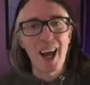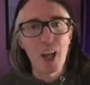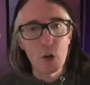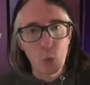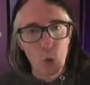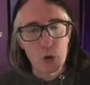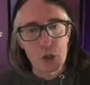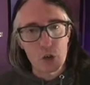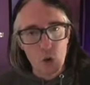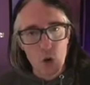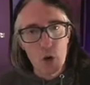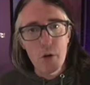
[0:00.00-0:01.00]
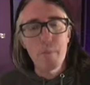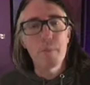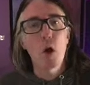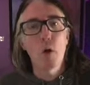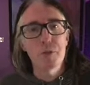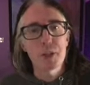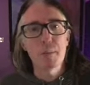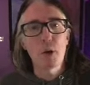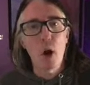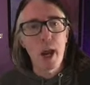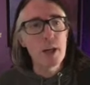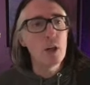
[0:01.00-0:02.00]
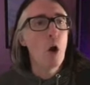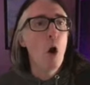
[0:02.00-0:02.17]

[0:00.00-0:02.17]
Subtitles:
underwater drone of some kind,